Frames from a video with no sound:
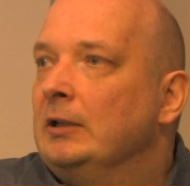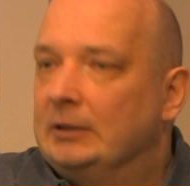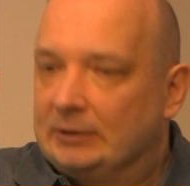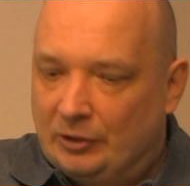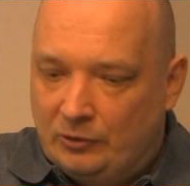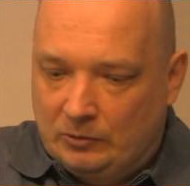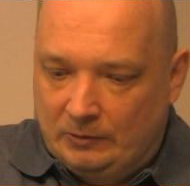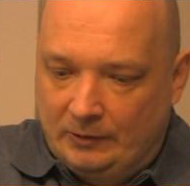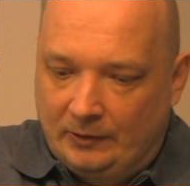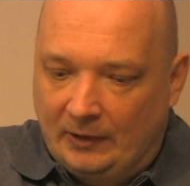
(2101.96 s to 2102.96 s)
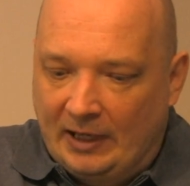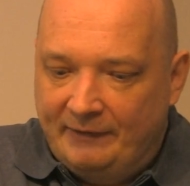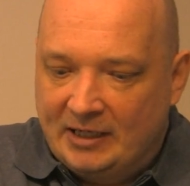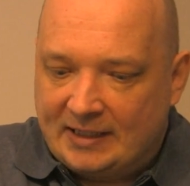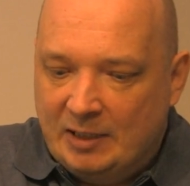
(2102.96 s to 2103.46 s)
So I
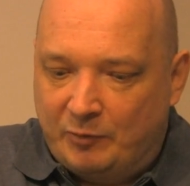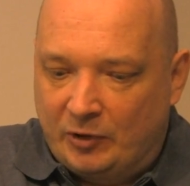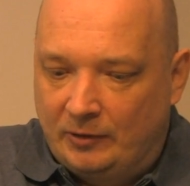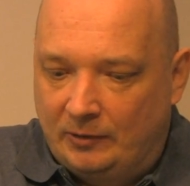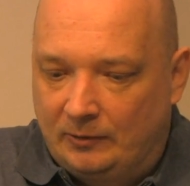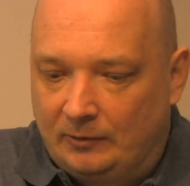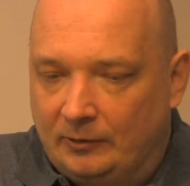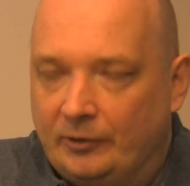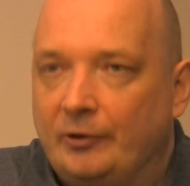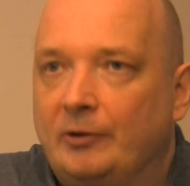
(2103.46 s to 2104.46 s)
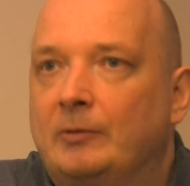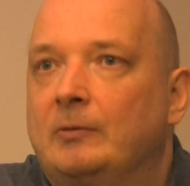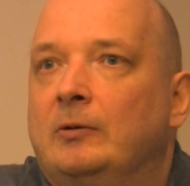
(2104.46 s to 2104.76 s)
will skip the